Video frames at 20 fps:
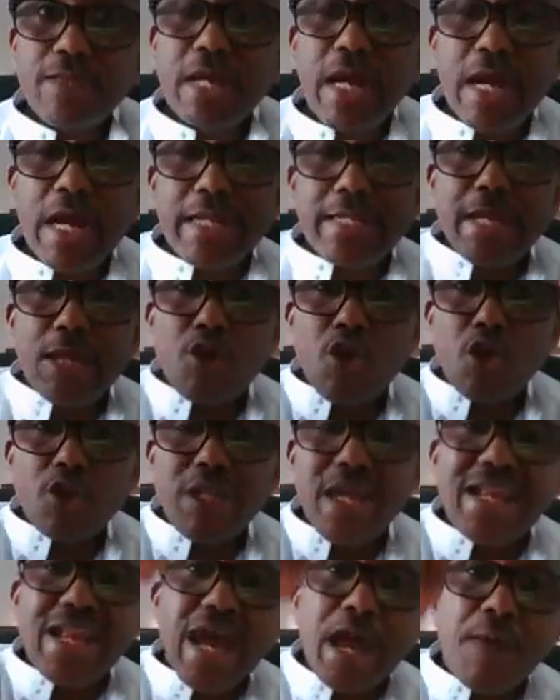And they got
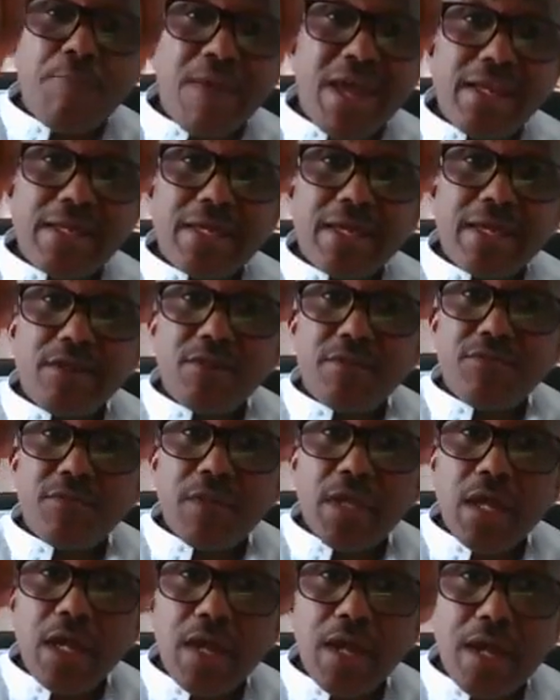an American
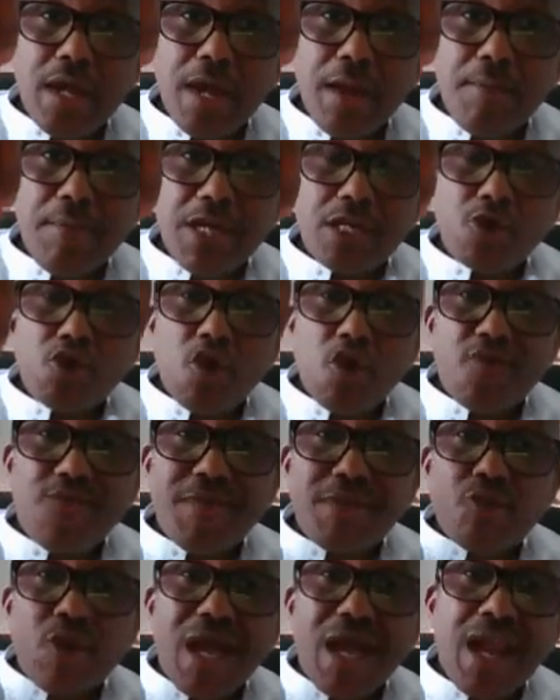
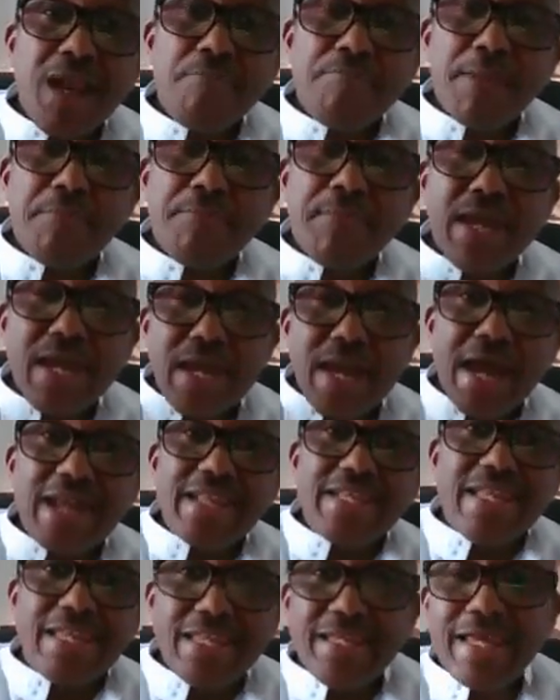government to help them,
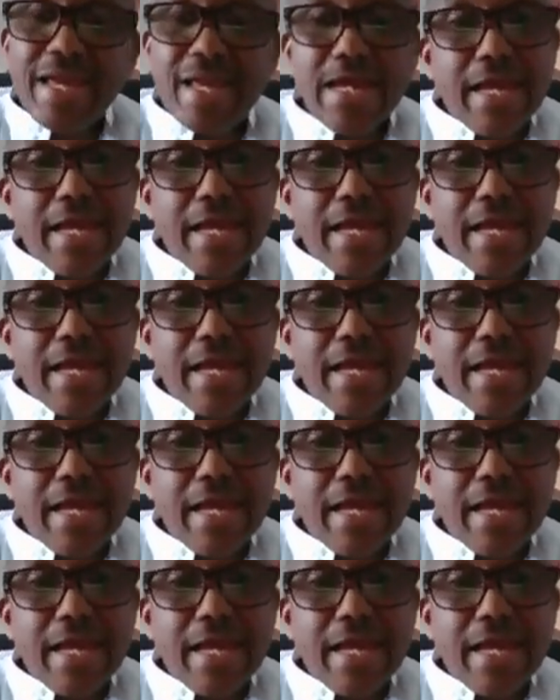and the